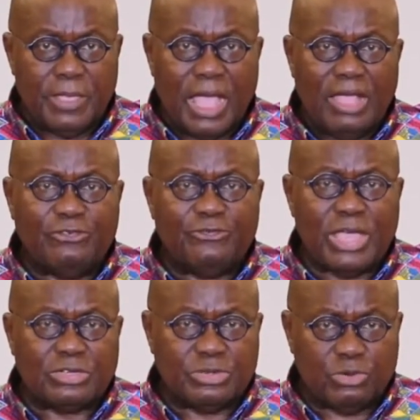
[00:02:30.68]
are
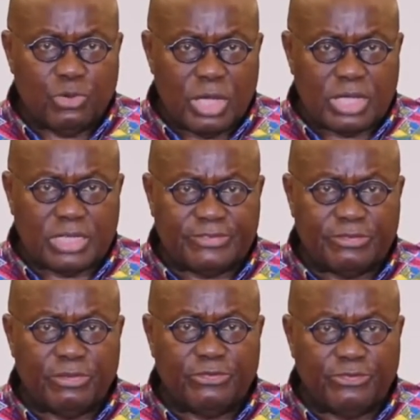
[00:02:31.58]
factory workers
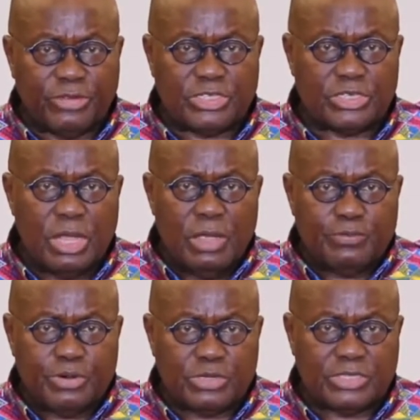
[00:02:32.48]
from a fish
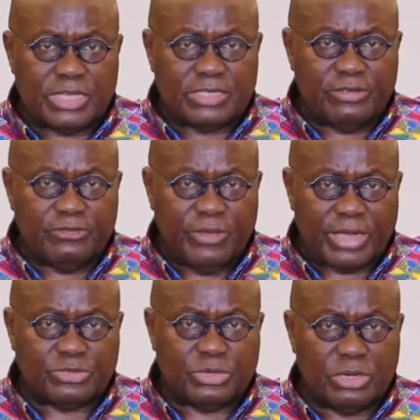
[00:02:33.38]
processing
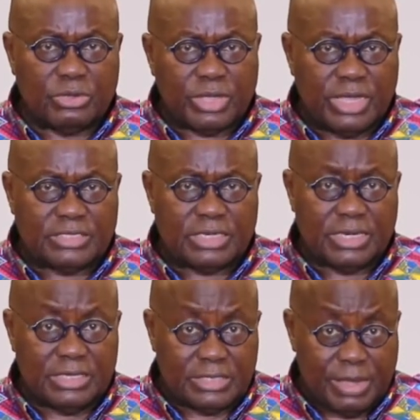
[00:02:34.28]
factory located
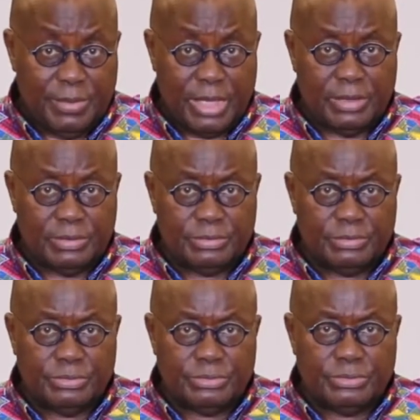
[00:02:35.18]
in Tema.
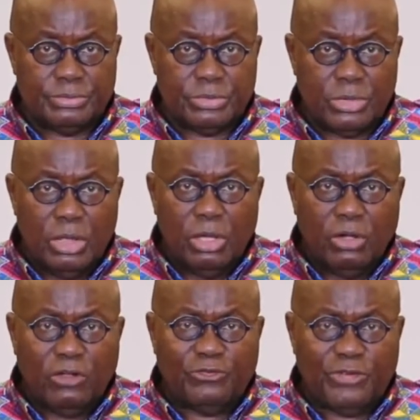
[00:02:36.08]

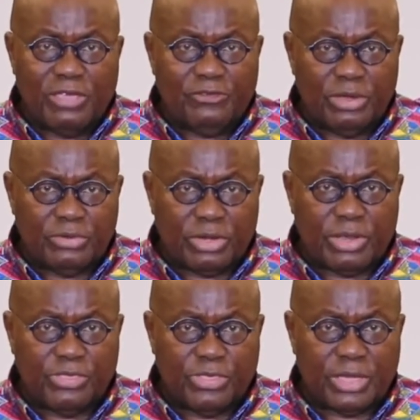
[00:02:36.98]
All
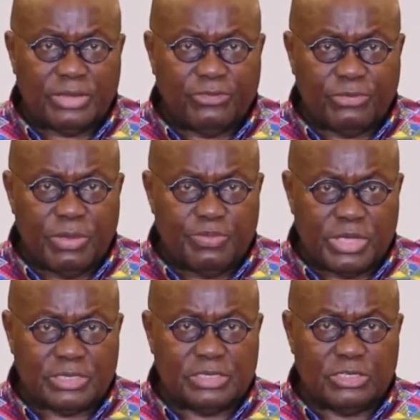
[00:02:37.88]
533
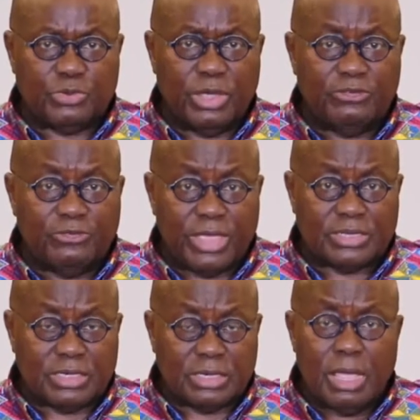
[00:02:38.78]
persons were
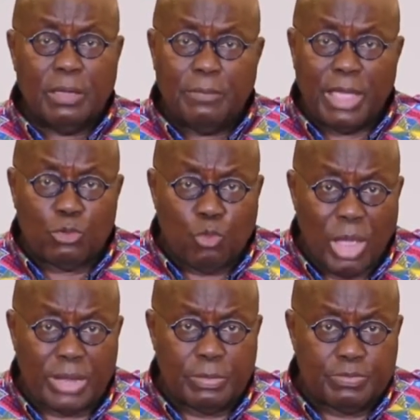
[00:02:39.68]
infected by
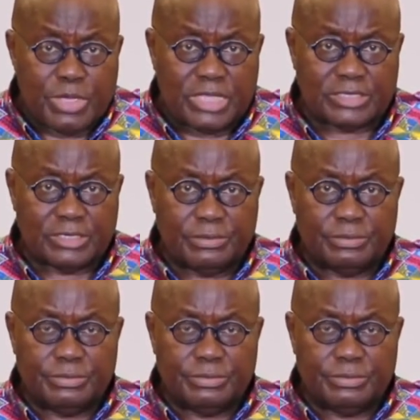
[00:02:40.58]
1 person.